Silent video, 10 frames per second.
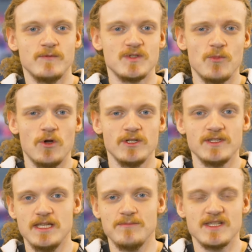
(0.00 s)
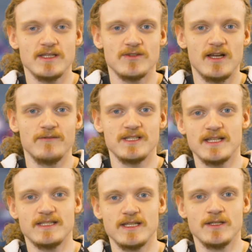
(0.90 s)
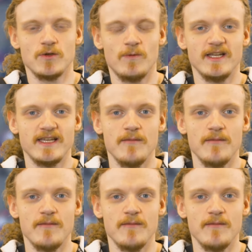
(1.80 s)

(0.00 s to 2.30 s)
smaller teams and drivers that didn't quite